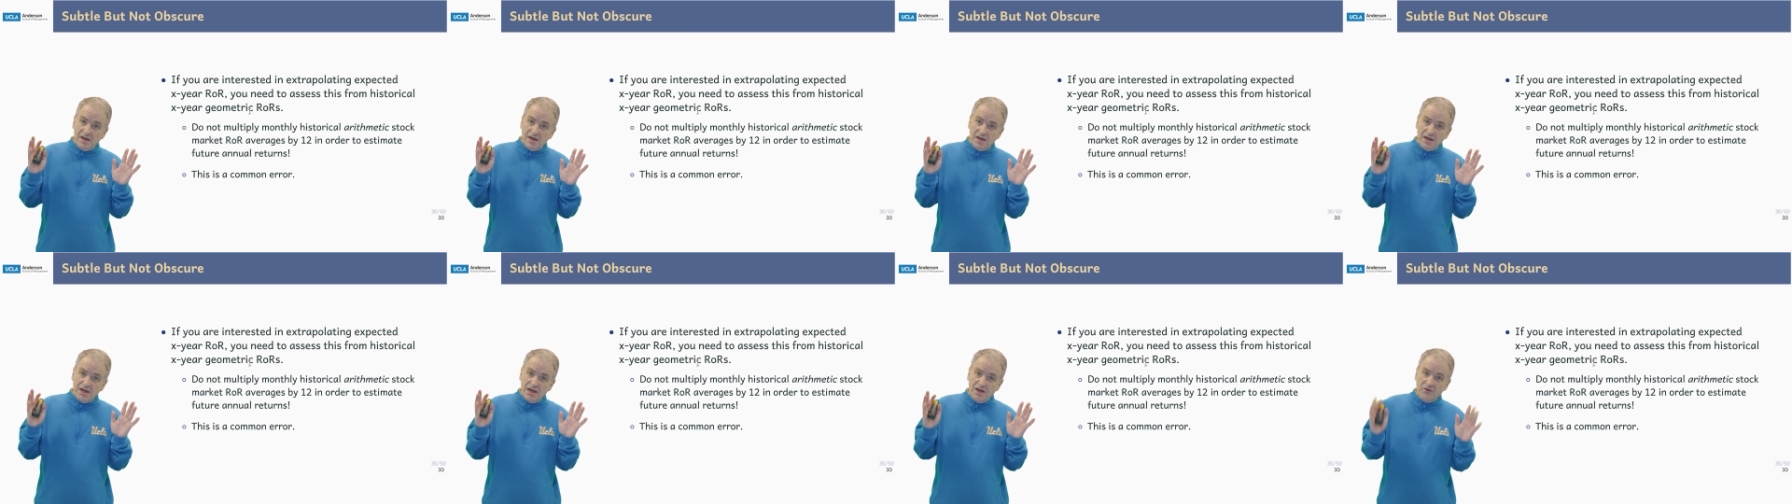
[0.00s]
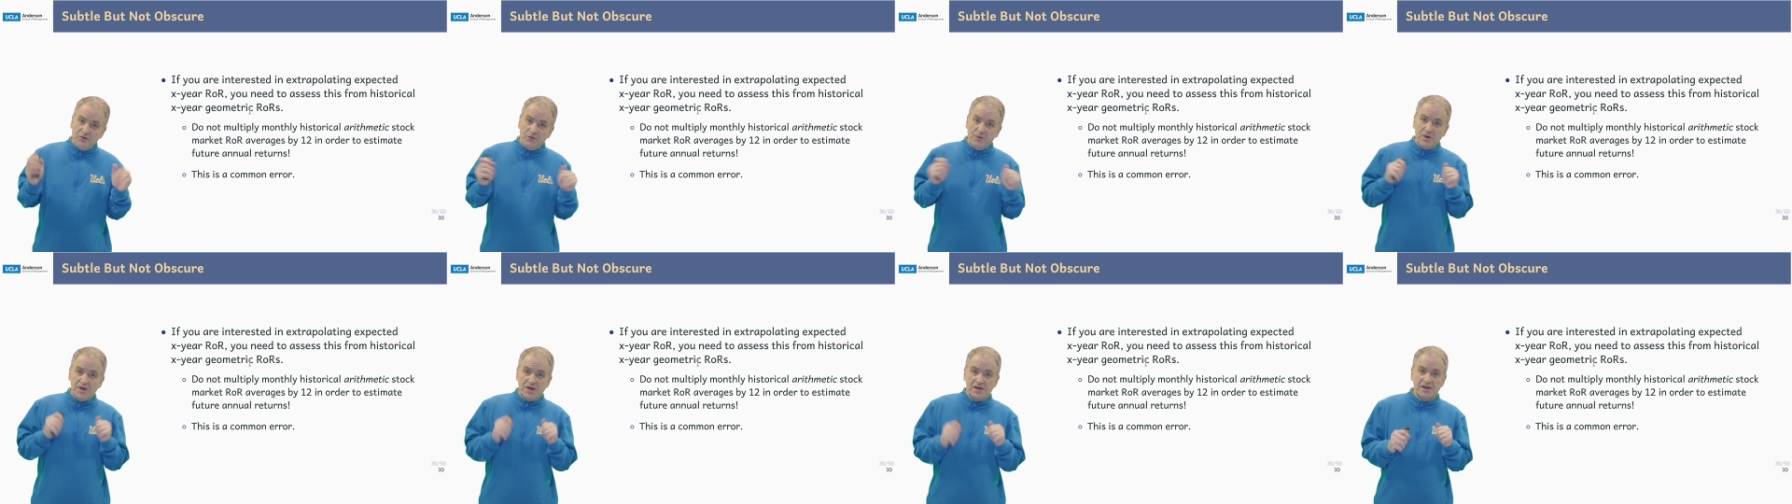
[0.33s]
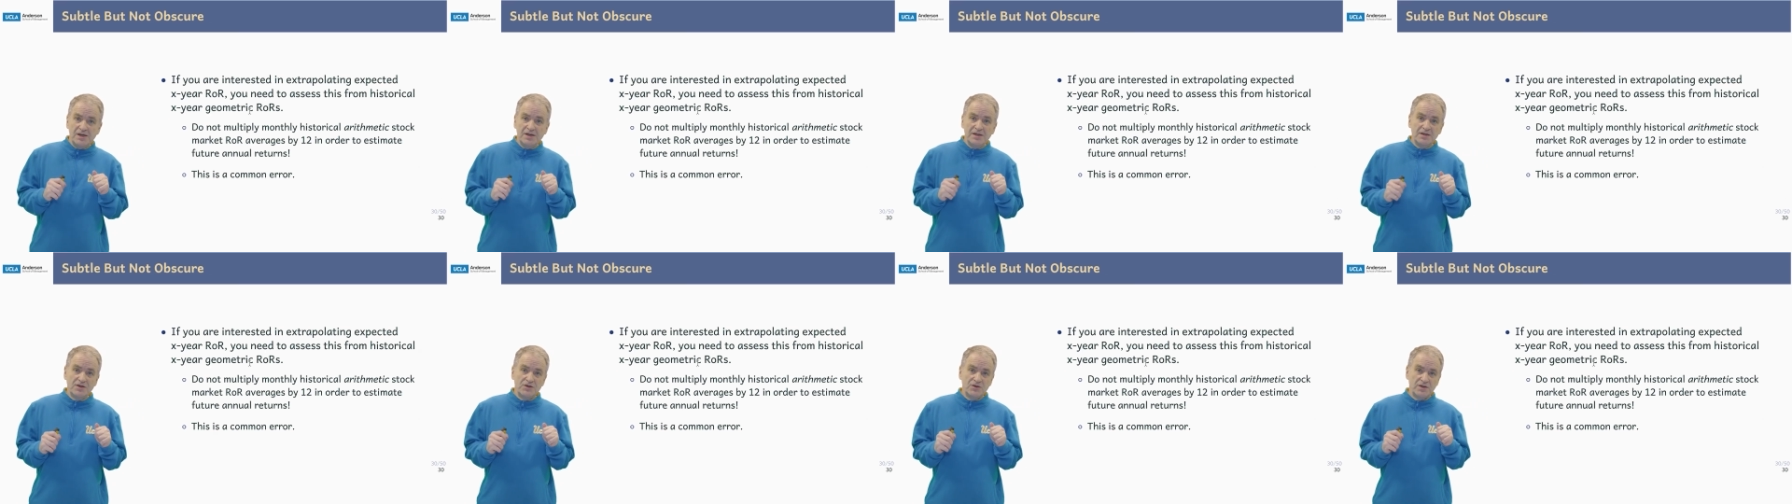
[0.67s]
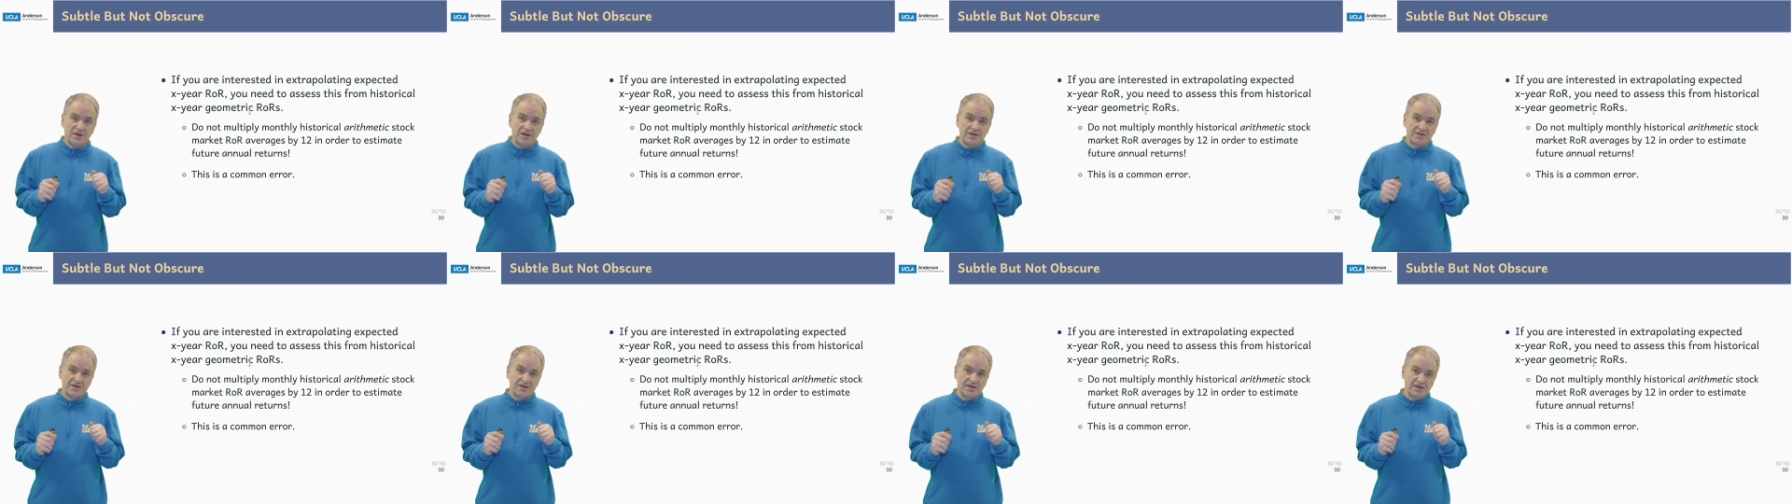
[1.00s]
if we are
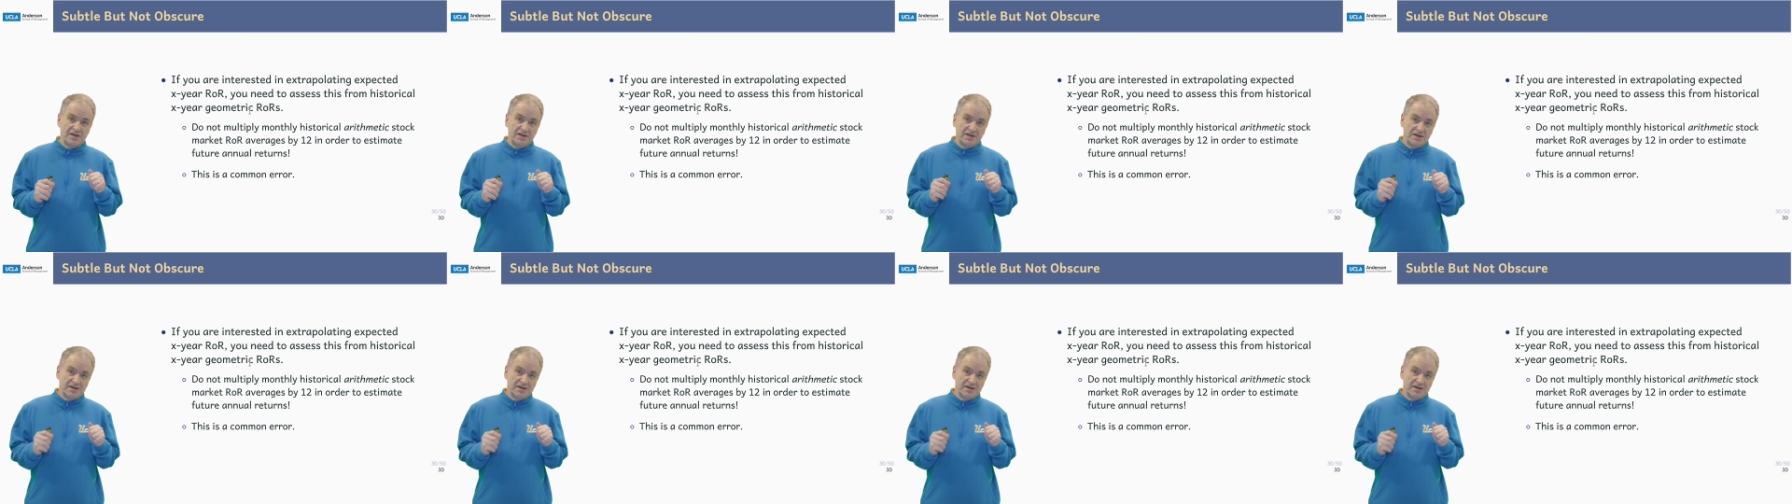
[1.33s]
interested in